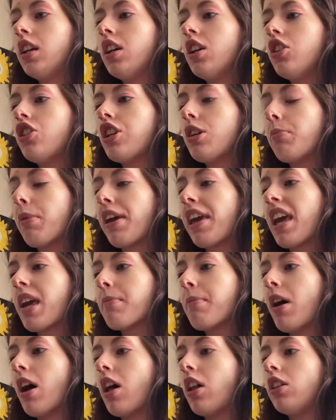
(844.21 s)
She
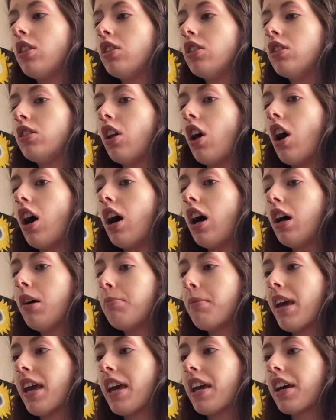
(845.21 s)
became a
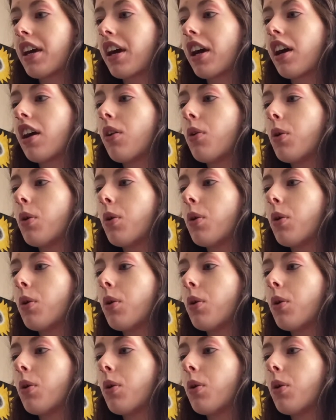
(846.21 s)
lawmaker